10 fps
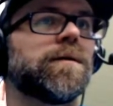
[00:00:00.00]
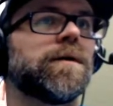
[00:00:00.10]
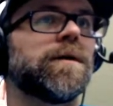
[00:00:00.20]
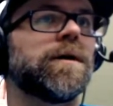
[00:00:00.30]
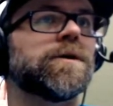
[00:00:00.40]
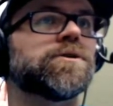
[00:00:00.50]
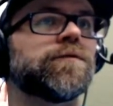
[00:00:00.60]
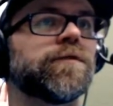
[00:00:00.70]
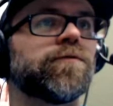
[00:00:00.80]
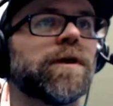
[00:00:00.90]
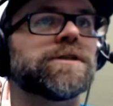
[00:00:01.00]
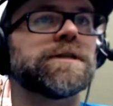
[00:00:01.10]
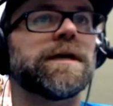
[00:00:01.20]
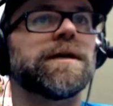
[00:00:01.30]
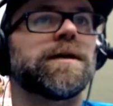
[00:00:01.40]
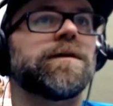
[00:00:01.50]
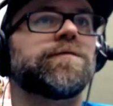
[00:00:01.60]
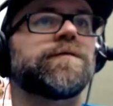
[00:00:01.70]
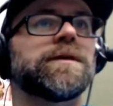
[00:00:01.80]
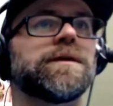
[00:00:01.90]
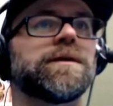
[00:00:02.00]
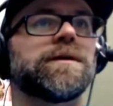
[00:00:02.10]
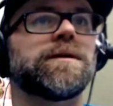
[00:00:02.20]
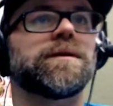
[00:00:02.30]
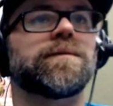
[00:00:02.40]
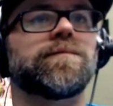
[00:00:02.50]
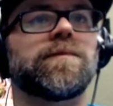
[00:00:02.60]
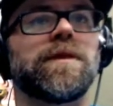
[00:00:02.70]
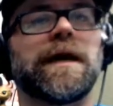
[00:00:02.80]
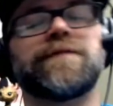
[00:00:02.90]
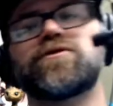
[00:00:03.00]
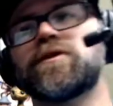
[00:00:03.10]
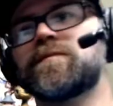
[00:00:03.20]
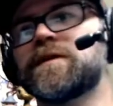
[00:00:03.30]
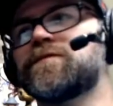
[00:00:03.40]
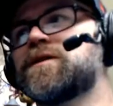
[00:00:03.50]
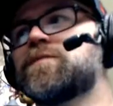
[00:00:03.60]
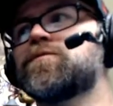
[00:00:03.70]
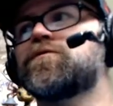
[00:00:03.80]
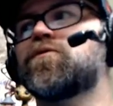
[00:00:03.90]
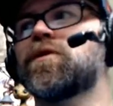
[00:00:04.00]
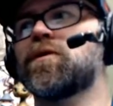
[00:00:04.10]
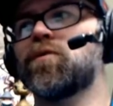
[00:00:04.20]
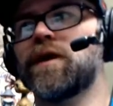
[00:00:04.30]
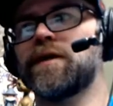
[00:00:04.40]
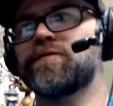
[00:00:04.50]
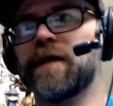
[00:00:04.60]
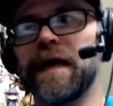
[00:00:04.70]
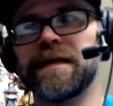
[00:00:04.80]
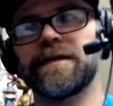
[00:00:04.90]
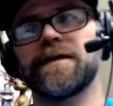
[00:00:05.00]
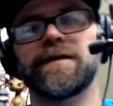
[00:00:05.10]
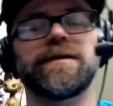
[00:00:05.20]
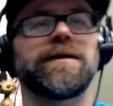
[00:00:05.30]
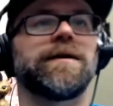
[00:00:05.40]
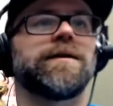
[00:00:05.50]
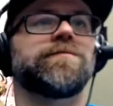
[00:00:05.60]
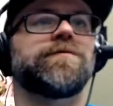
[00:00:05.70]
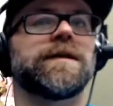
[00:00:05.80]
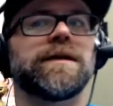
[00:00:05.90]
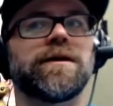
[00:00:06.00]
So if you've watched any of the live streams I've done before where I've edited video